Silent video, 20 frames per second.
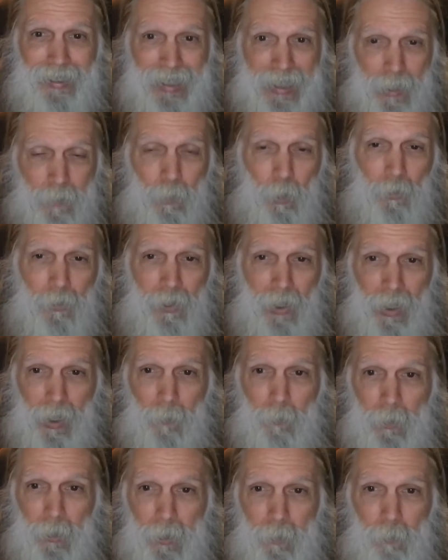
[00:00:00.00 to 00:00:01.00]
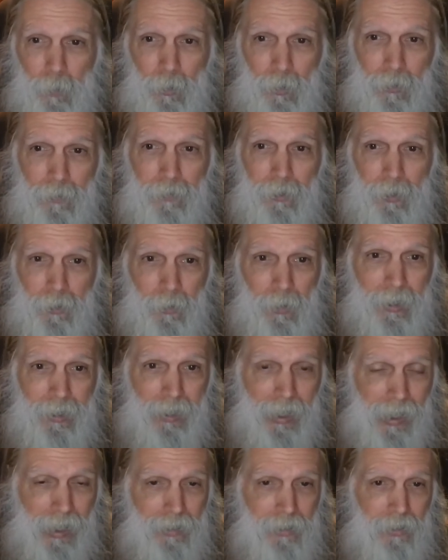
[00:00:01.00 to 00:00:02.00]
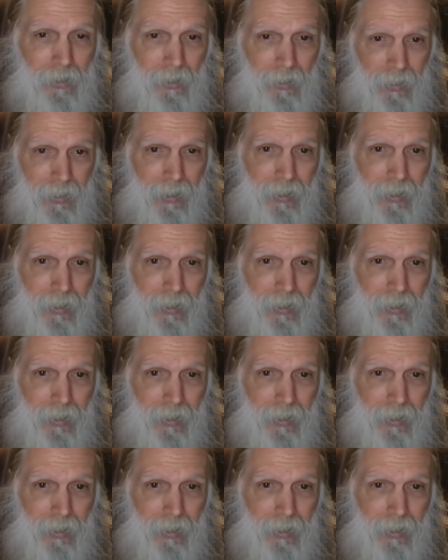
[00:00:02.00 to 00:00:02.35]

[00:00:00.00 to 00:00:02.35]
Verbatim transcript: chemotherapy approved to treat cancer in